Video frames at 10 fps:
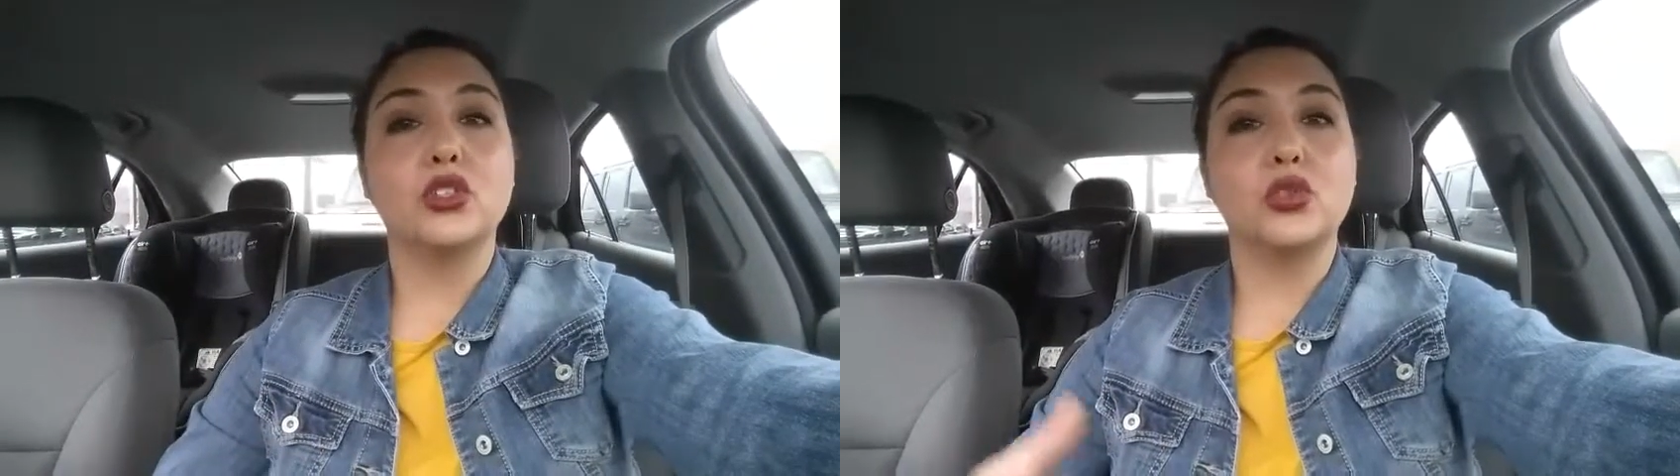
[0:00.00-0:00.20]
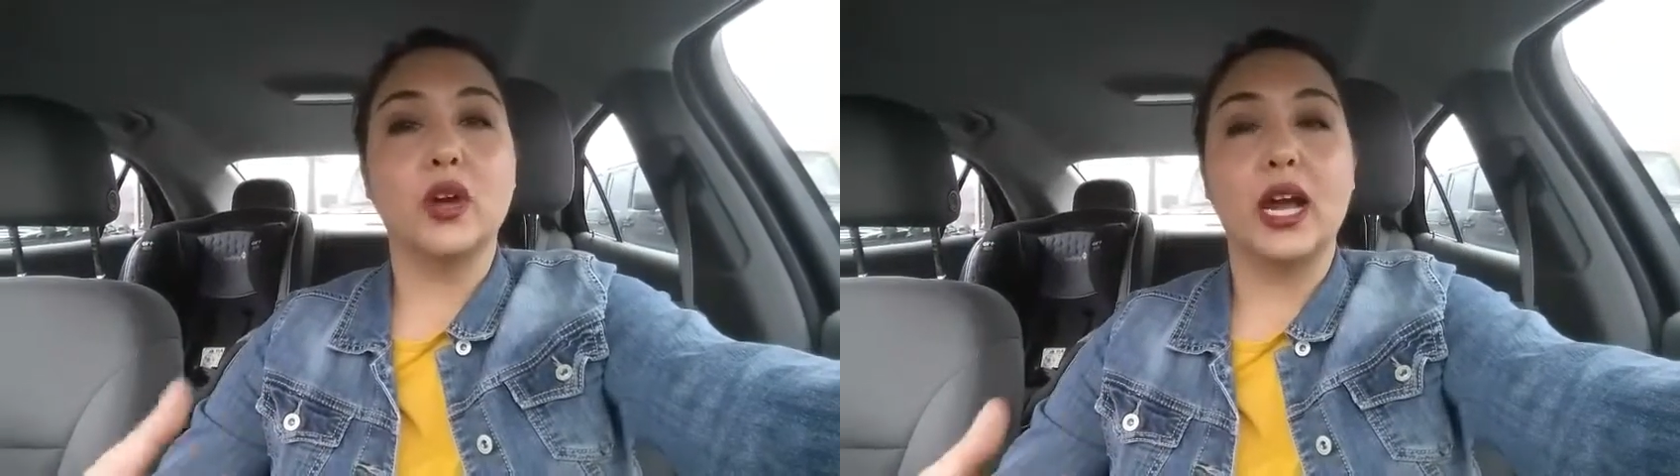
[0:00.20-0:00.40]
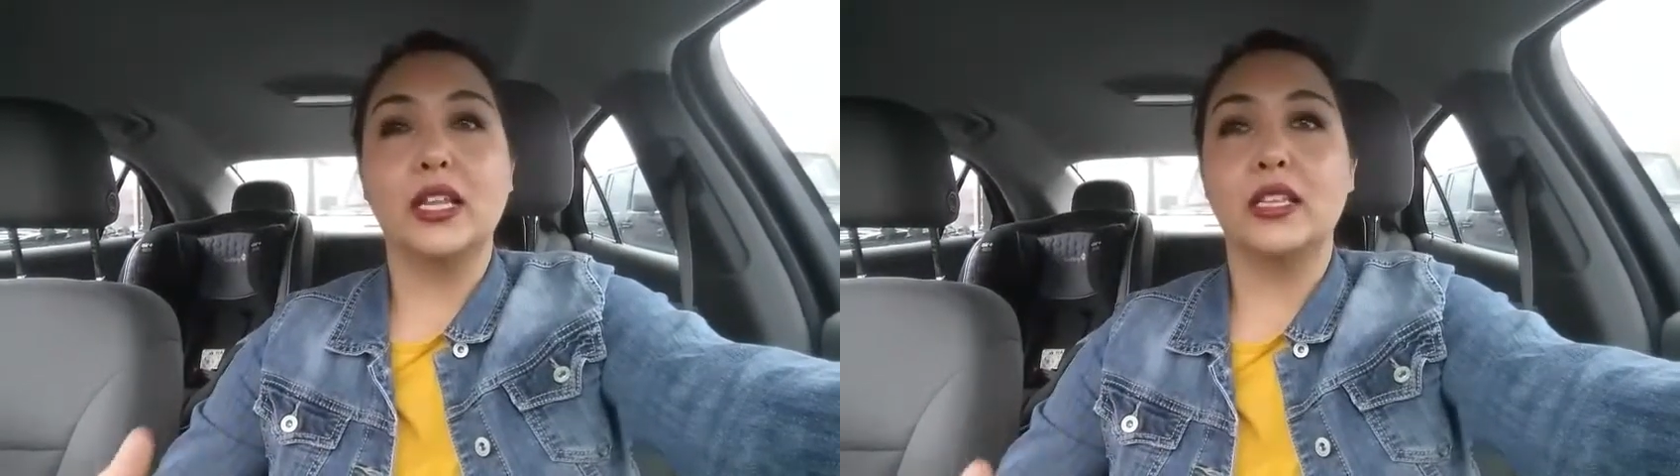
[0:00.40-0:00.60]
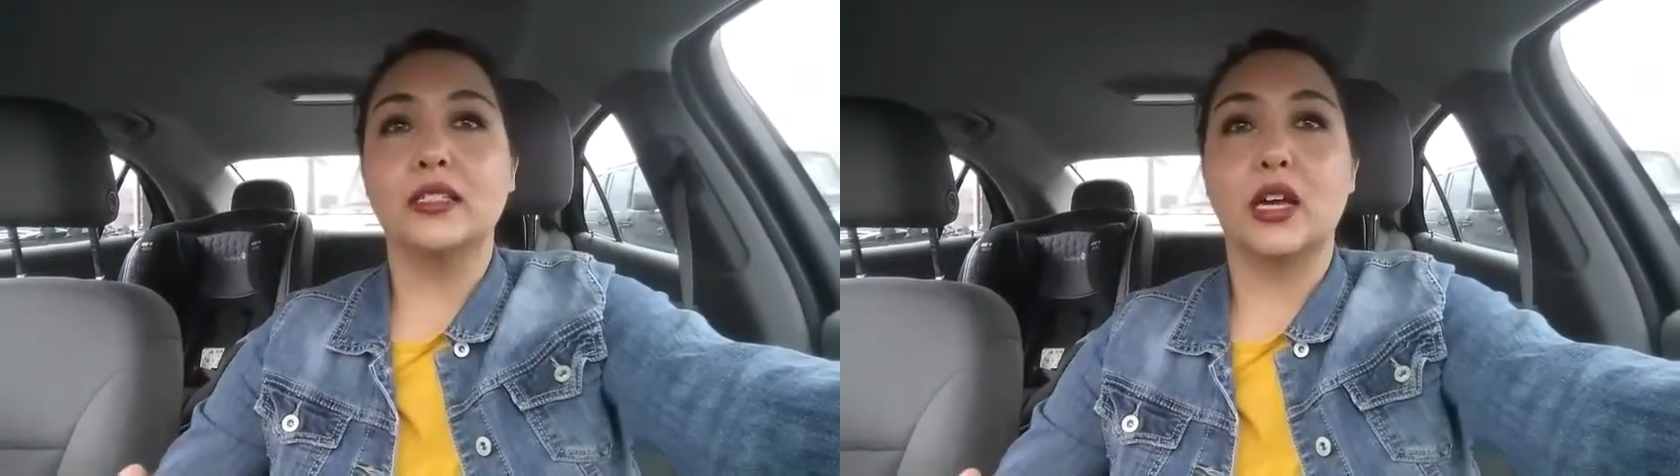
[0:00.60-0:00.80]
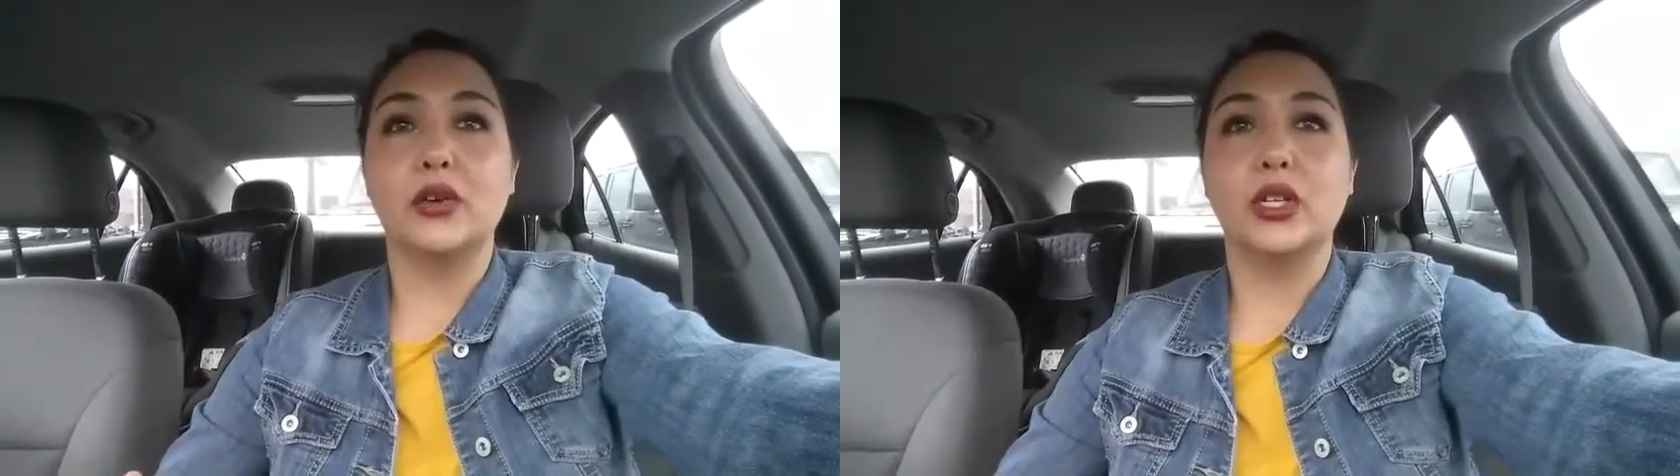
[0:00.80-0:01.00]
try
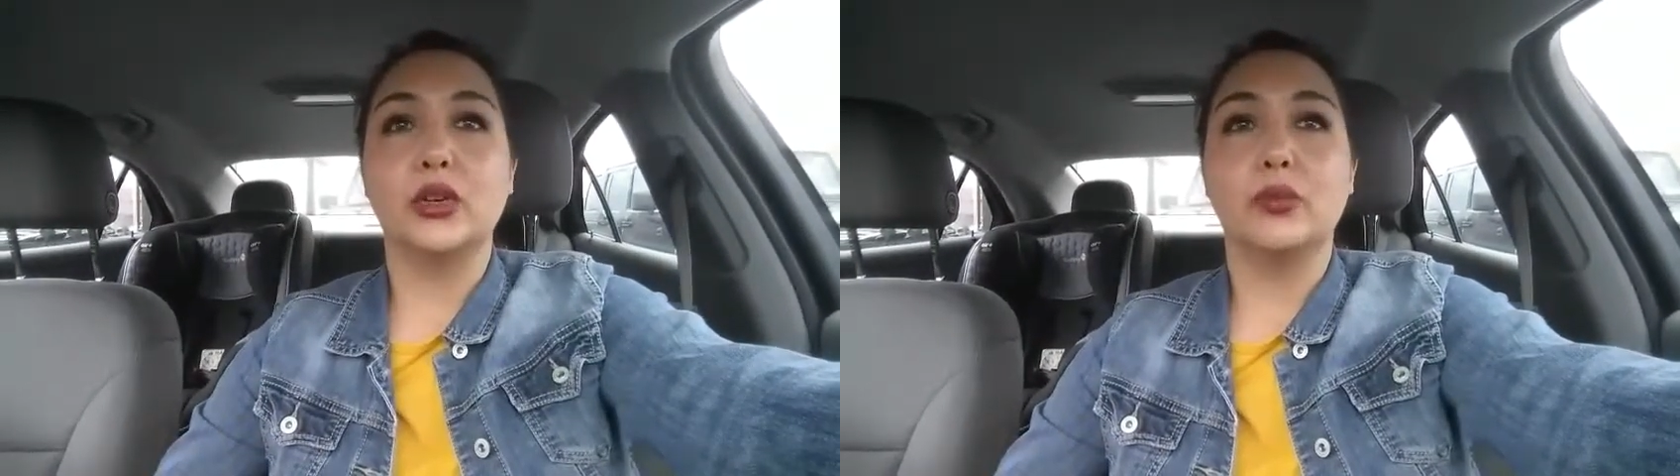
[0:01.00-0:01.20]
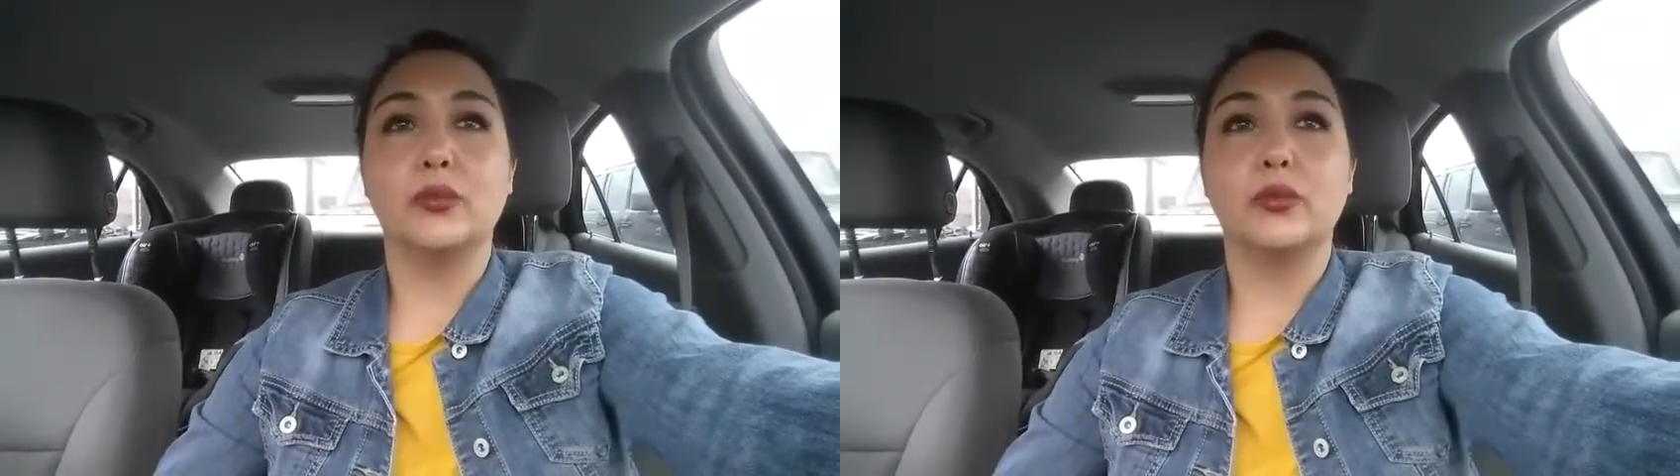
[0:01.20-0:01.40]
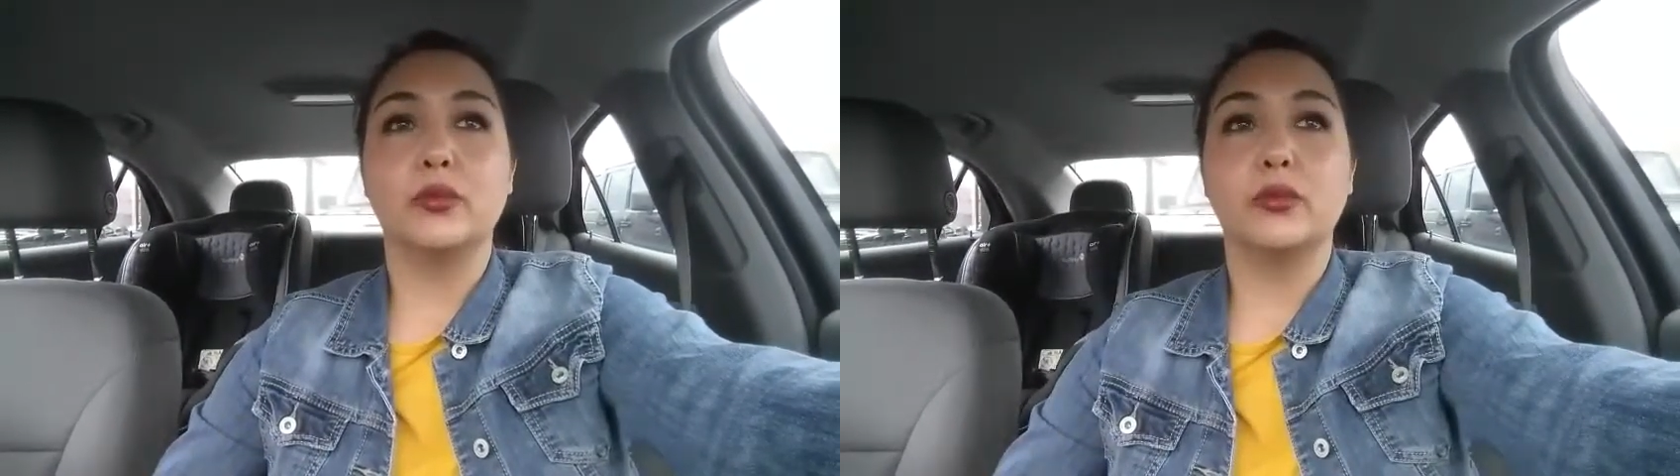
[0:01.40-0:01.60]
this out, you know,